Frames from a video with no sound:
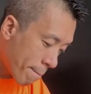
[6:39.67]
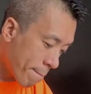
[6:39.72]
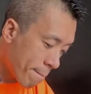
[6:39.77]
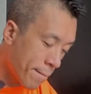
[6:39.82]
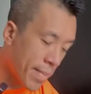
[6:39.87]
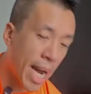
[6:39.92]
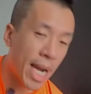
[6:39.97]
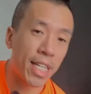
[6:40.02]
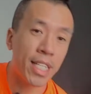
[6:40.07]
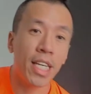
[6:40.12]

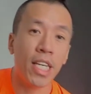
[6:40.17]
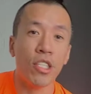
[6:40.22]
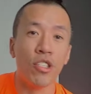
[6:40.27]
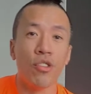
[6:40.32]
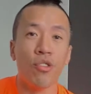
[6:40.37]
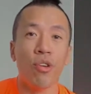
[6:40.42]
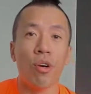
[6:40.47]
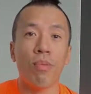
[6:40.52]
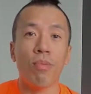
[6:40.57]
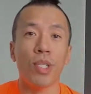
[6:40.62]
bag that you
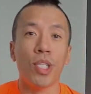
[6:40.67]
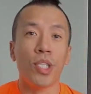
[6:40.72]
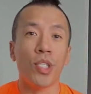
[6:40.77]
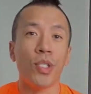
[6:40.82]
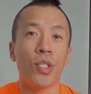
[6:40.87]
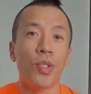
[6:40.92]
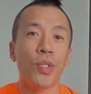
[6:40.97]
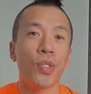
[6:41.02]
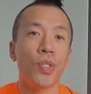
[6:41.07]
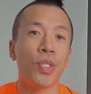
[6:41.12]
normally
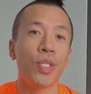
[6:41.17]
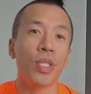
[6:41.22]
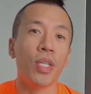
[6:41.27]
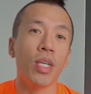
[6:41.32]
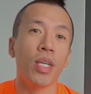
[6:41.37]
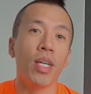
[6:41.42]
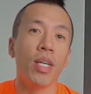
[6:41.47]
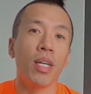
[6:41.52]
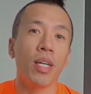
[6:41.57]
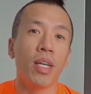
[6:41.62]
use.
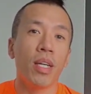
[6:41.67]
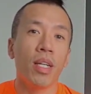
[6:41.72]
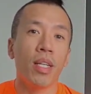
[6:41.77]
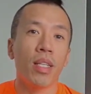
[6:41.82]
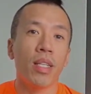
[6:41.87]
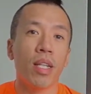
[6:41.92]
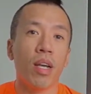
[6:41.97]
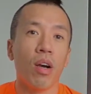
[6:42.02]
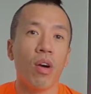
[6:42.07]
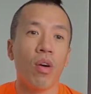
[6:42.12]

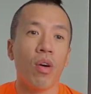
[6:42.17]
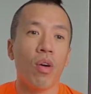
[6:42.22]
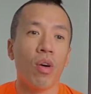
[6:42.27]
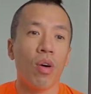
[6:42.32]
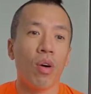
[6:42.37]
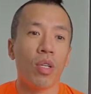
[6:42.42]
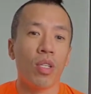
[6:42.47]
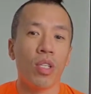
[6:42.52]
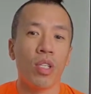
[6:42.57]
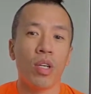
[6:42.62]

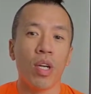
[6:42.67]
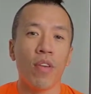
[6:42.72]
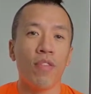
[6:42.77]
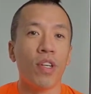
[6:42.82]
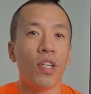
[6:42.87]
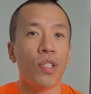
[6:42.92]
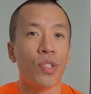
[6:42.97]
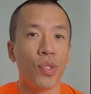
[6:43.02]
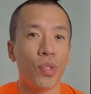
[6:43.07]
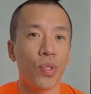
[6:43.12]
Or if
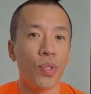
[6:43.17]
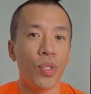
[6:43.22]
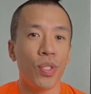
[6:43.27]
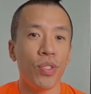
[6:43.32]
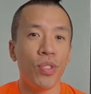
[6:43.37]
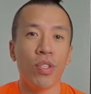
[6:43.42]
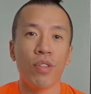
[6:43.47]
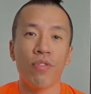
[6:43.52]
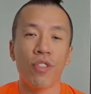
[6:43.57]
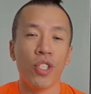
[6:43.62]
you're a
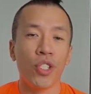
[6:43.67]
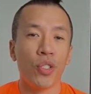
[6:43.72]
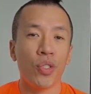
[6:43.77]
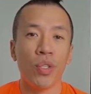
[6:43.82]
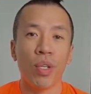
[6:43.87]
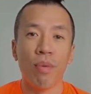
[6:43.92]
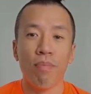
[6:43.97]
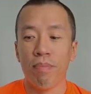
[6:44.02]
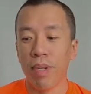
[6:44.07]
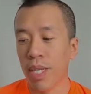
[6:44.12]
student, university
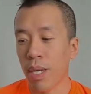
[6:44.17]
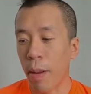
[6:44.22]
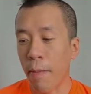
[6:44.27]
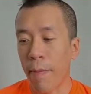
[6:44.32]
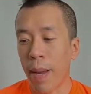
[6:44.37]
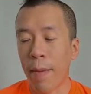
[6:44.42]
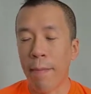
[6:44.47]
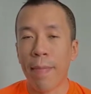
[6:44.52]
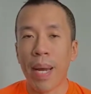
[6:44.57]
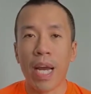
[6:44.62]
student, bring a
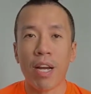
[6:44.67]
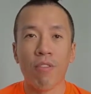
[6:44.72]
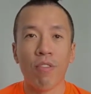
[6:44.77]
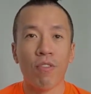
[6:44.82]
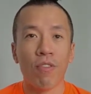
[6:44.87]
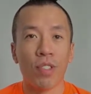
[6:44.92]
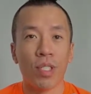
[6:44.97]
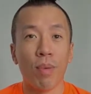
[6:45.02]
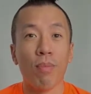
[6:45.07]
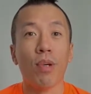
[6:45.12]
backpack
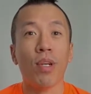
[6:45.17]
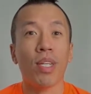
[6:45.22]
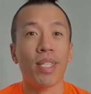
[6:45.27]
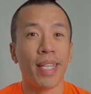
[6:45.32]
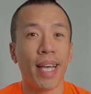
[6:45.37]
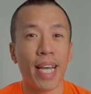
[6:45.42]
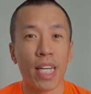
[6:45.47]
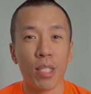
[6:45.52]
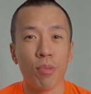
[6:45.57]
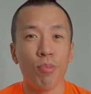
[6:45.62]
with some of the
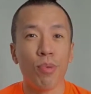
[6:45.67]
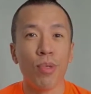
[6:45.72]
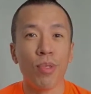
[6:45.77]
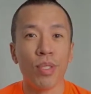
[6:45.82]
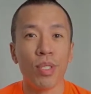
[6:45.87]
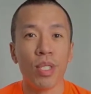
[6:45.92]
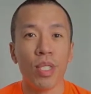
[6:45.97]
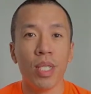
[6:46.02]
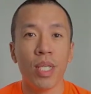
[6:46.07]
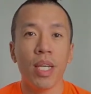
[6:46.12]

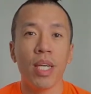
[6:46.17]
textbooks.